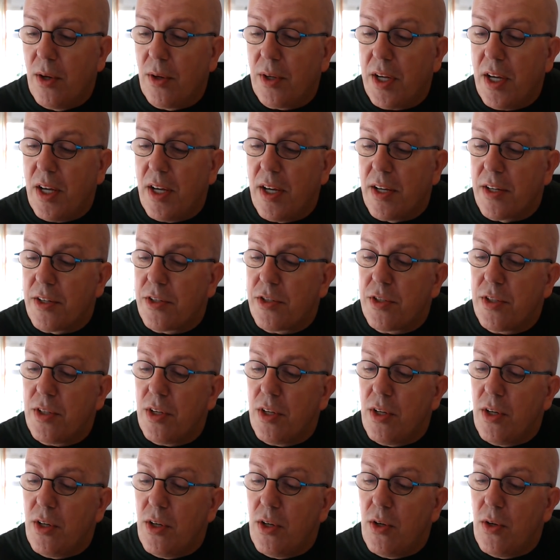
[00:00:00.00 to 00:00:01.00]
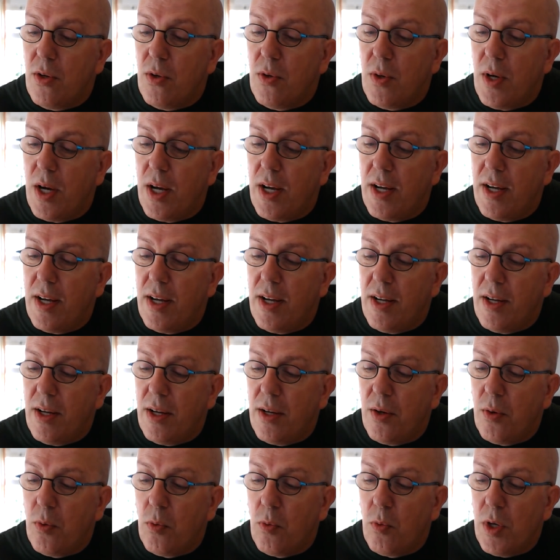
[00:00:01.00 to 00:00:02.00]
Okay,
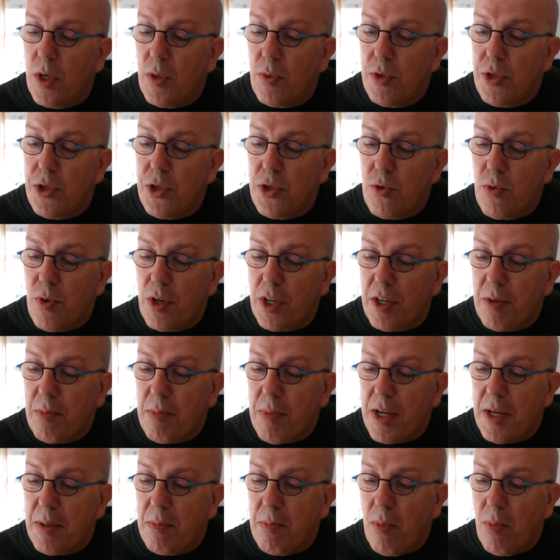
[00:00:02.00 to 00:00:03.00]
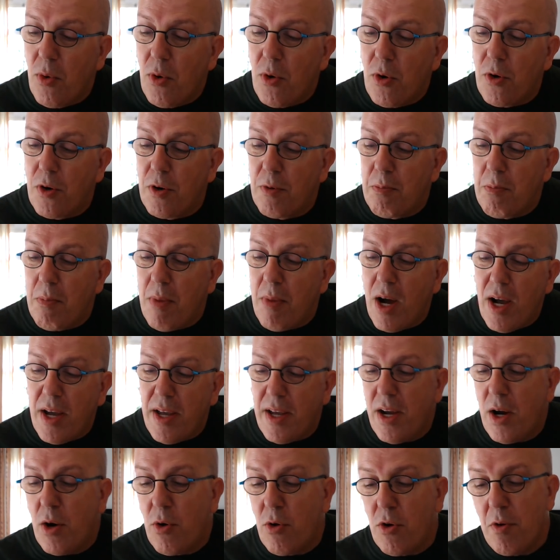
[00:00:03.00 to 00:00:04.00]
so what would you recommend more,
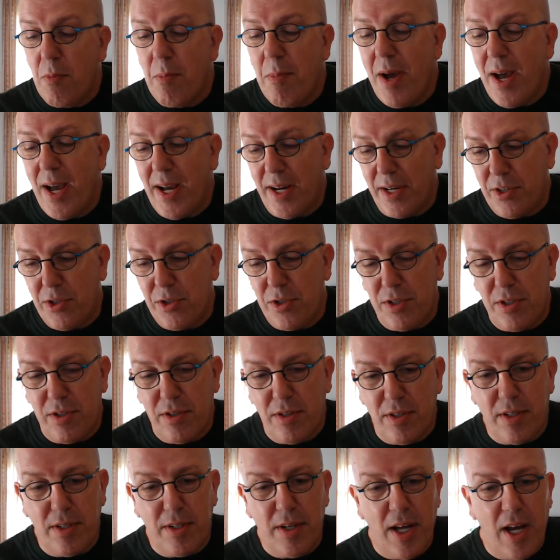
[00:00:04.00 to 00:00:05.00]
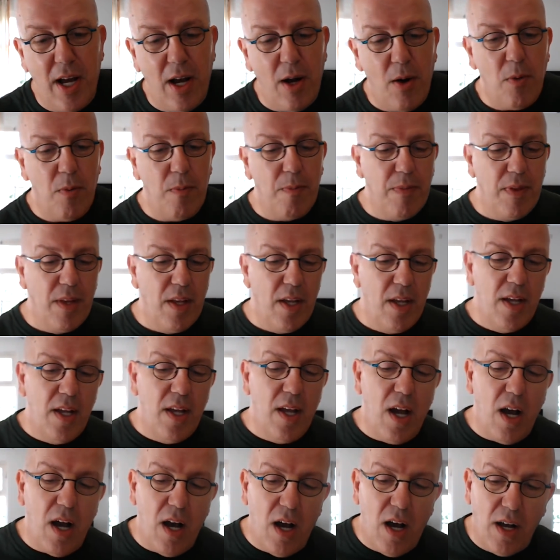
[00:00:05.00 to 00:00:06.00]
Maya or Max? Now,
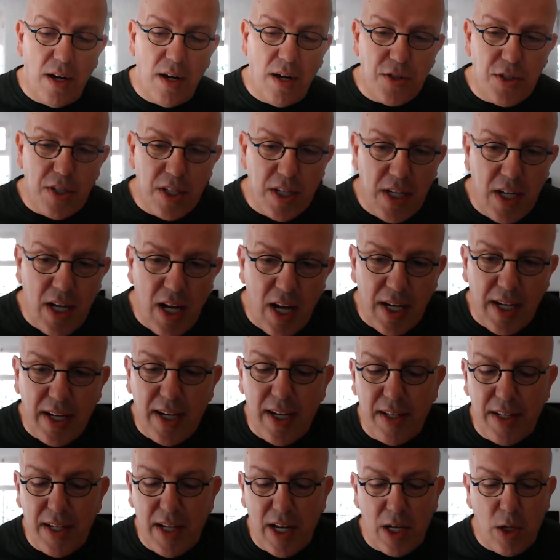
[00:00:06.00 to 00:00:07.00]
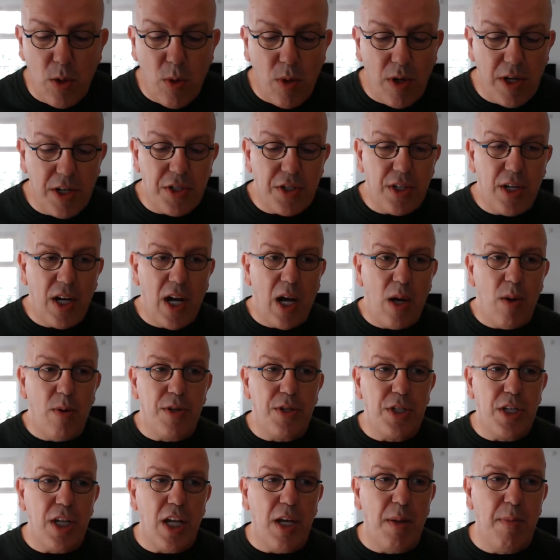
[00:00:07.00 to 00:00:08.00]
honestly, I get that question, I
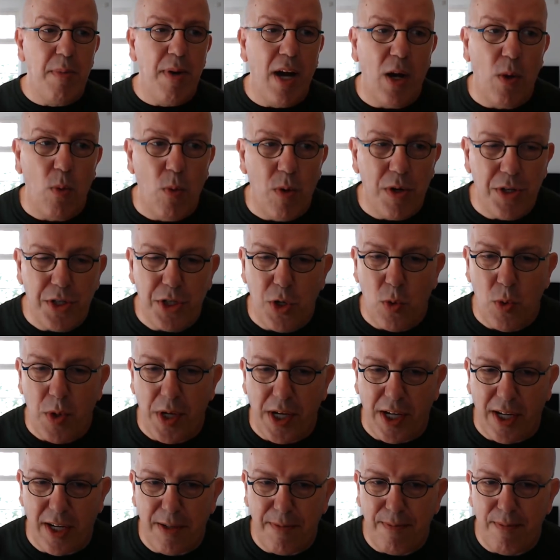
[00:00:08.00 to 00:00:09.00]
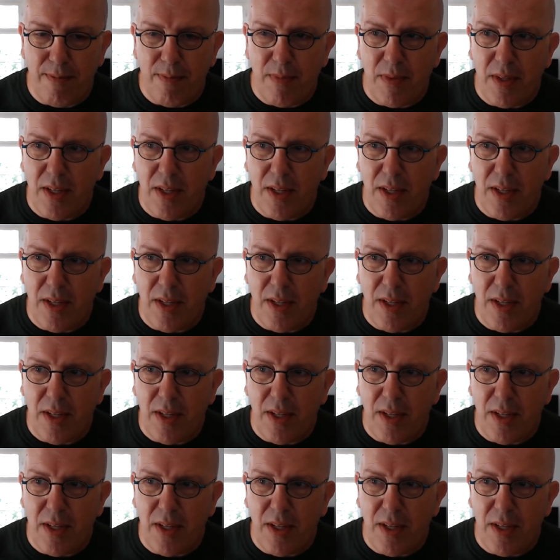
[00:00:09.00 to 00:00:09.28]
would say about once a week.